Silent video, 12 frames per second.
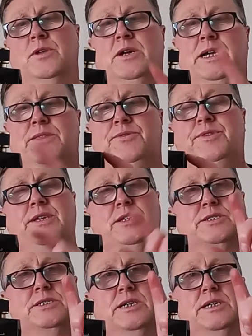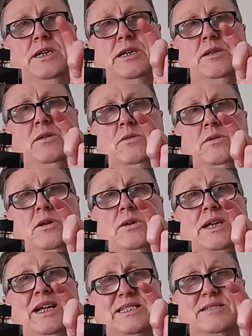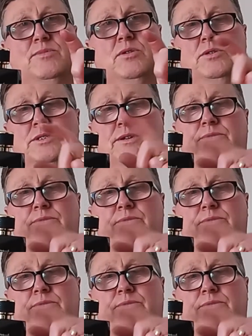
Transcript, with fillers: I this and a little like atomizer